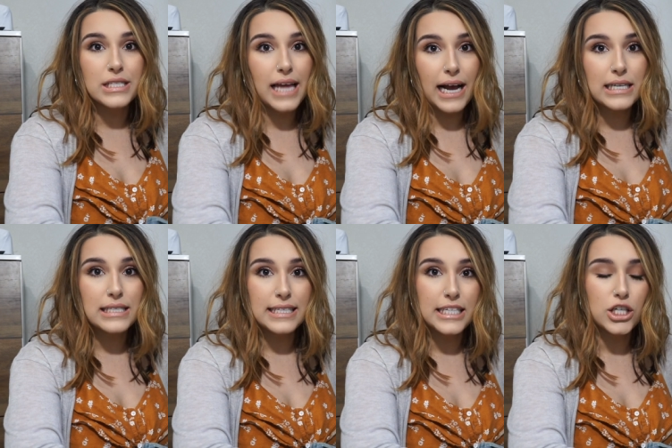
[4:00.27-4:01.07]
snacks
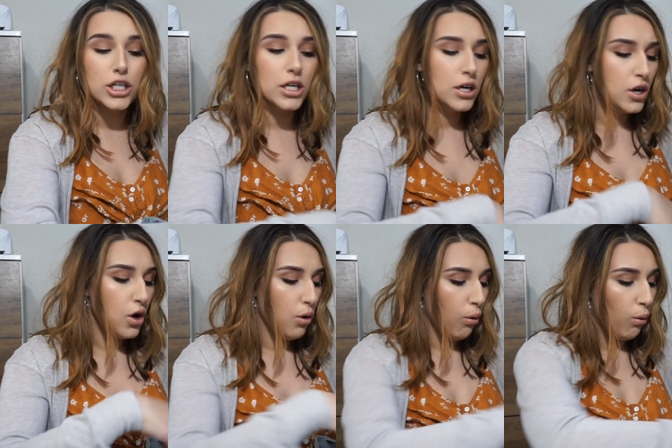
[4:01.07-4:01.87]
in here
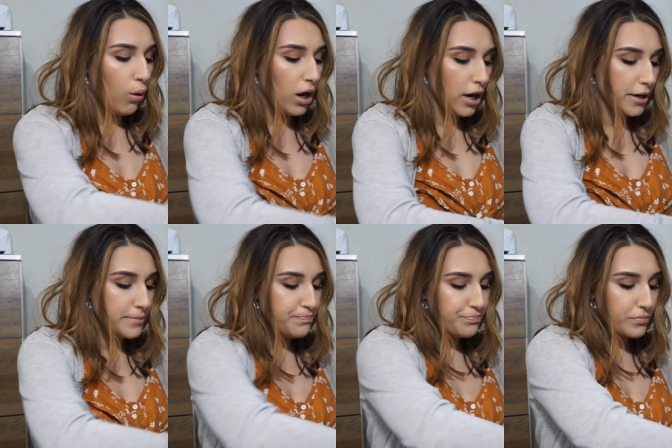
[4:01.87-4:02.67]
or
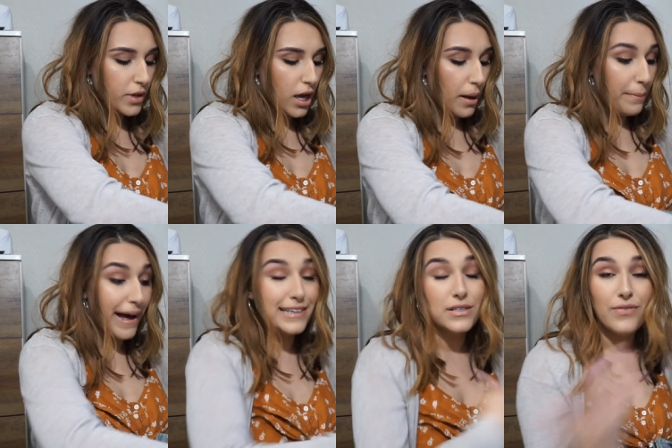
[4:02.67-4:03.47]
um,
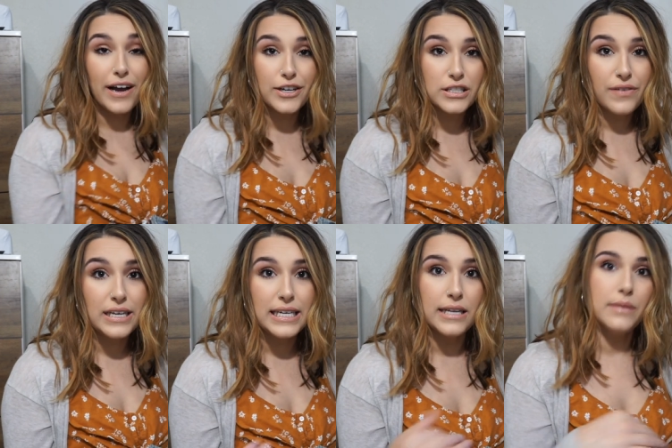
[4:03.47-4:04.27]
pacifiers if I
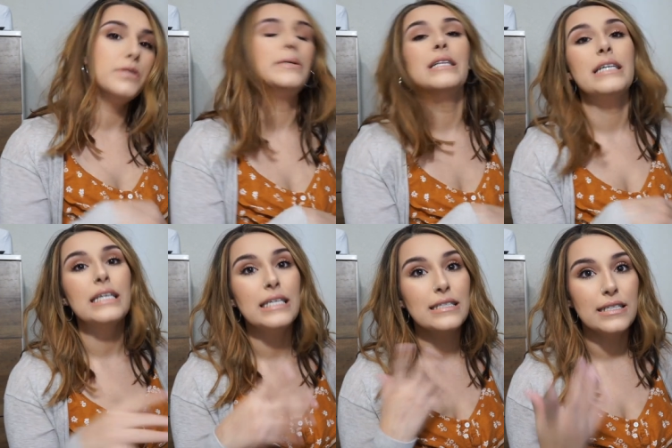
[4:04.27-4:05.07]
needed them to be like
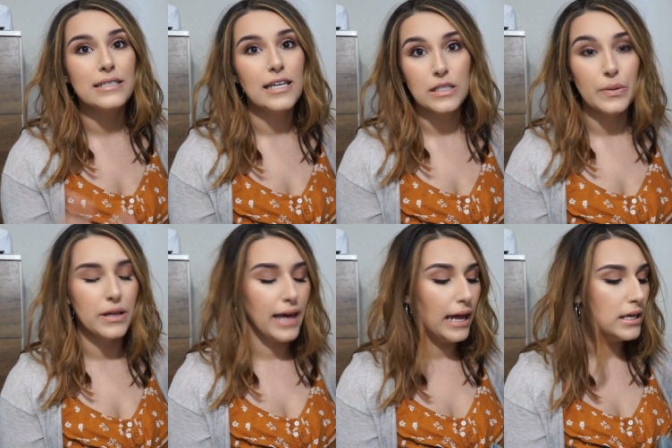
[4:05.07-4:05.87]
easily accessible
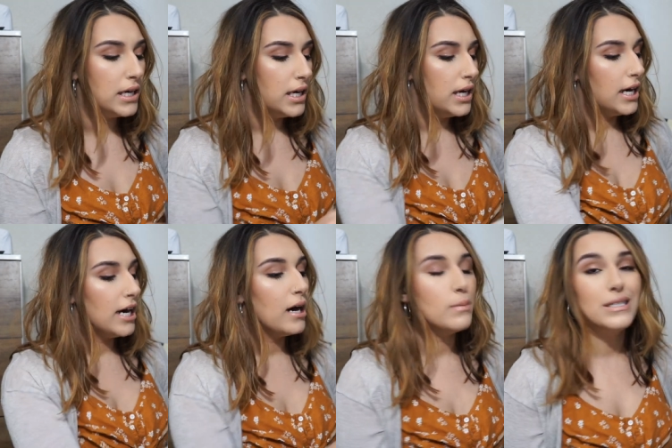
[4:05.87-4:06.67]
again.
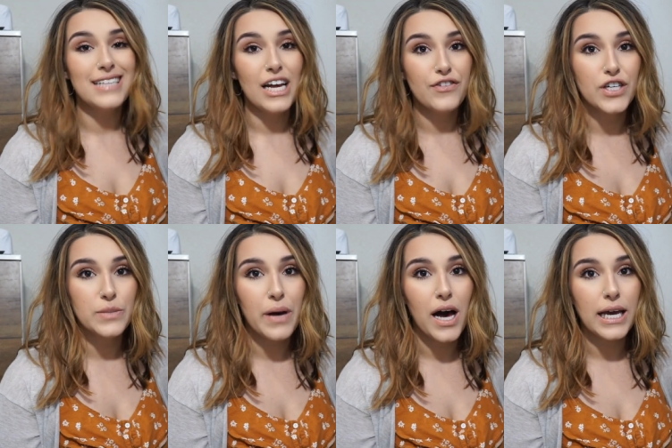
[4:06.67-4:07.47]
Um, it's that
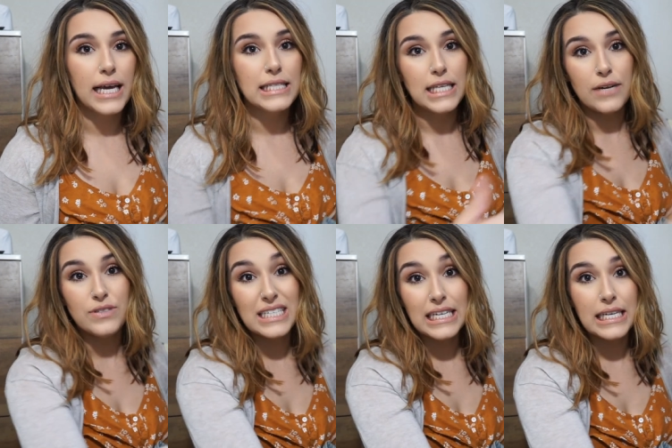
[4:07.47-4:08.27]
first pocket instead of
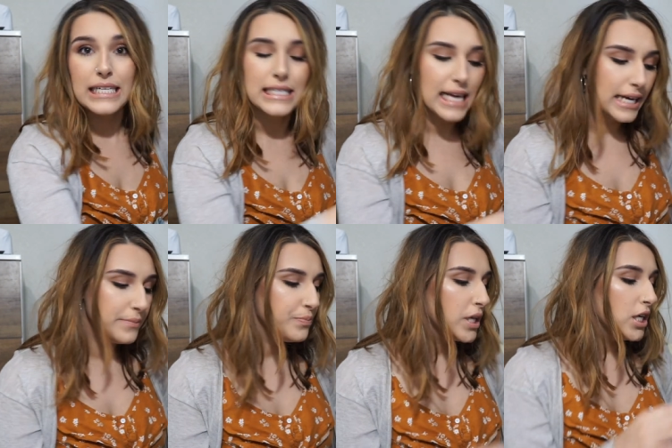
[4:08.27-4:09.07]
digging inside.
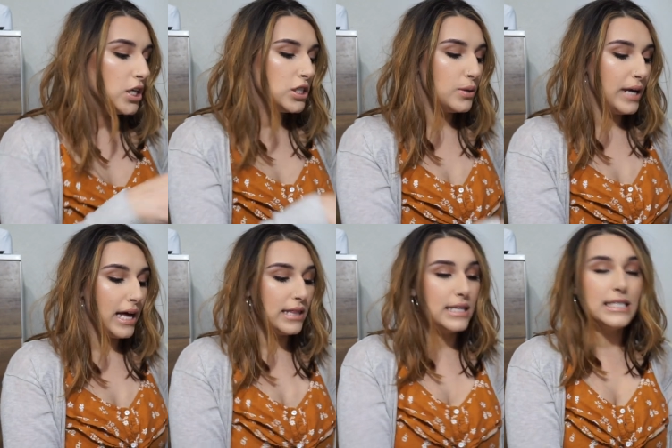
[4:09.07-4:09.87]
So
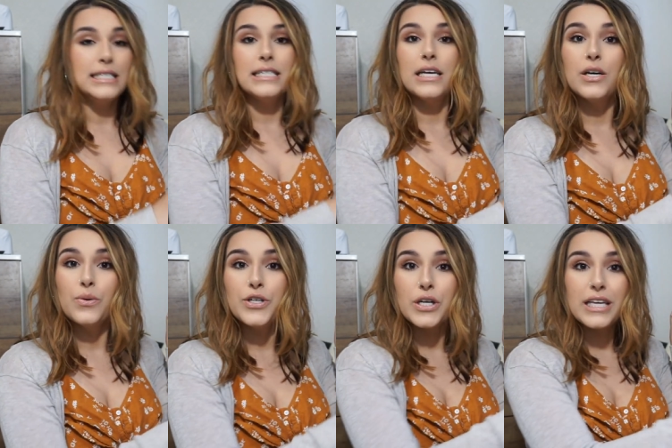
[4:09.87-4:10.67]
yeah, this is
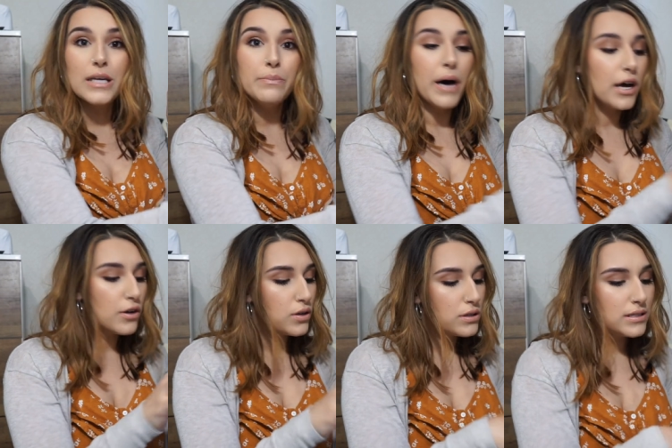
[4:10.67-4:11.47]
where you keep
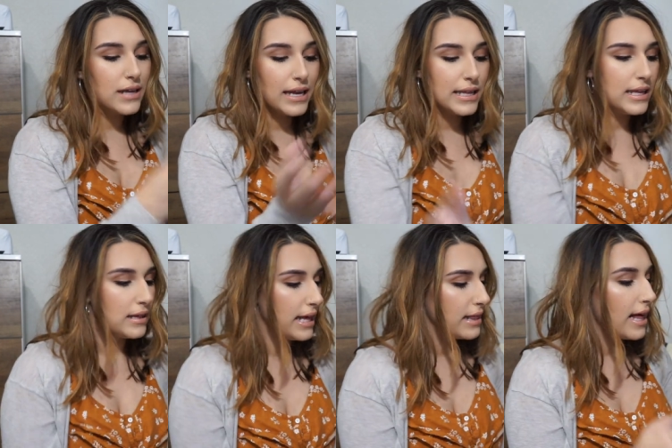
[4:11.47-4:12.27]
bottles, anything like